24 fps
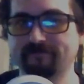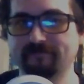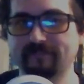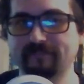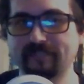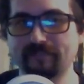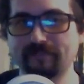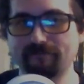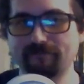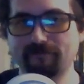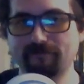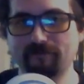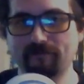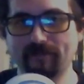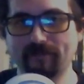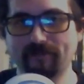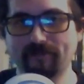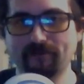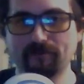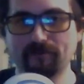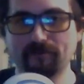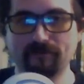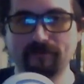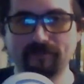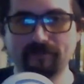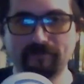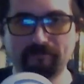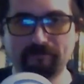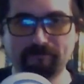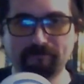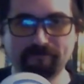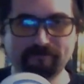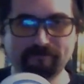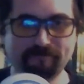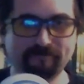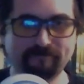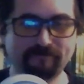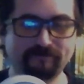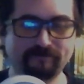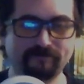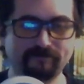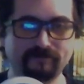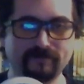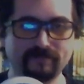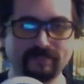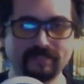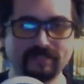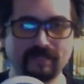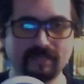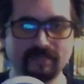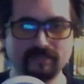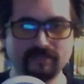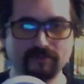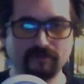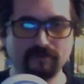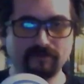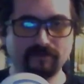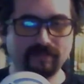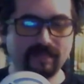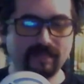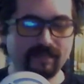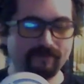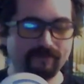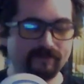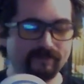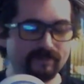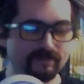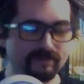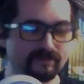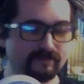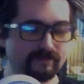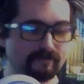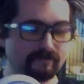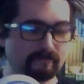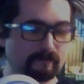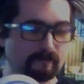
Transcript: get familiar with it. Signs are in the heavens.